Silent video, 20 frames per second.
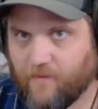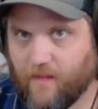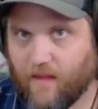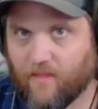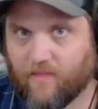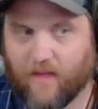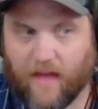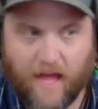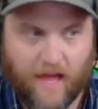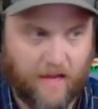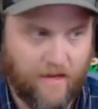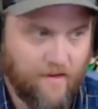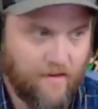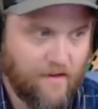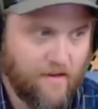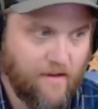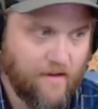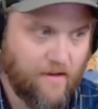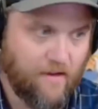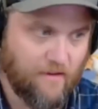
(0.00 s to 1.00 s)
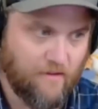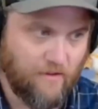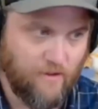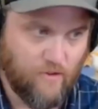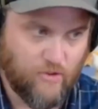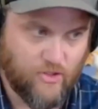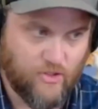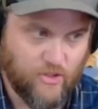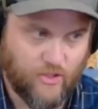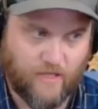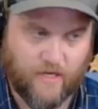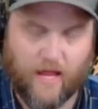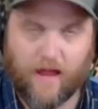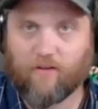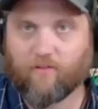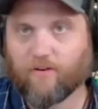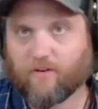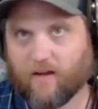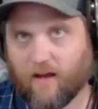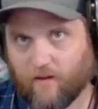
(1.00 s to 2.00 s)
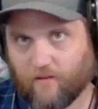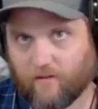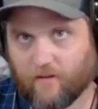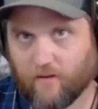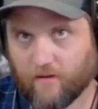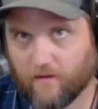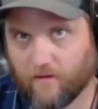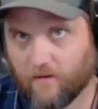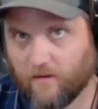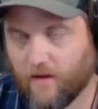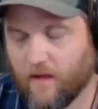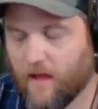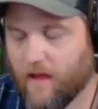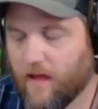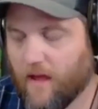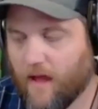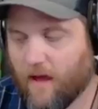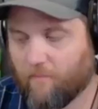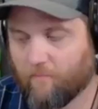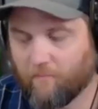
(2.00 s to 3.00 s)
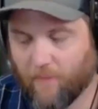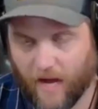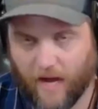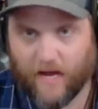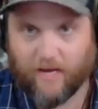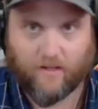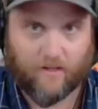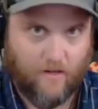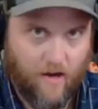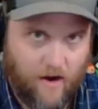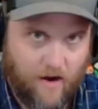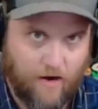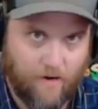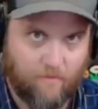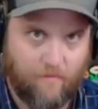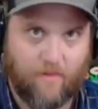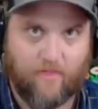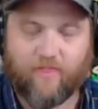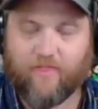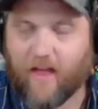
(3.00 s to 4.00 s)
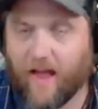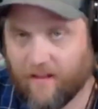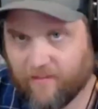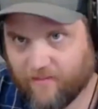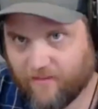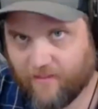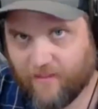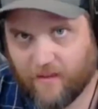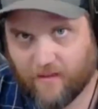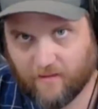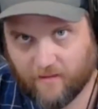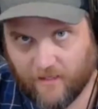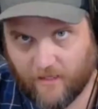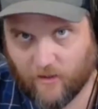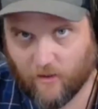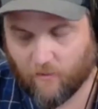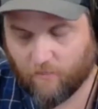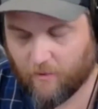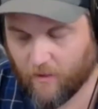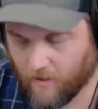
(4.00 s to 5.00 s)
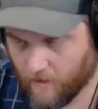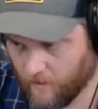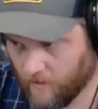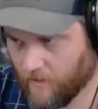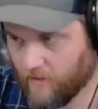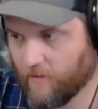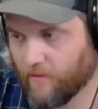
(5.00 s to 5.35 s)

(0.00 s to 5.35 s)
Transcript: that you shouldn't advertise here by GARM. That's the illegal part.